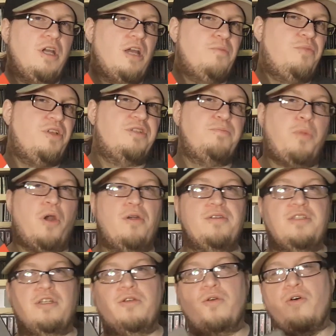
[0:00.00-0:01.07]
And plus,
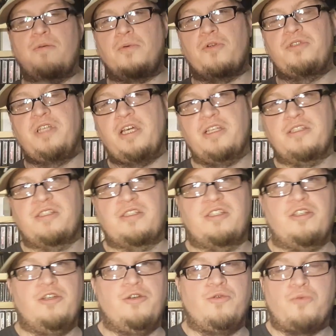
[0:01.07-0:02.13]
Barnes & Noble tends
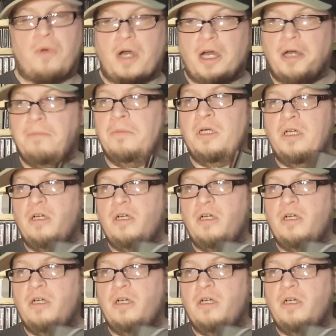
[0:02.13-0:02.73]
to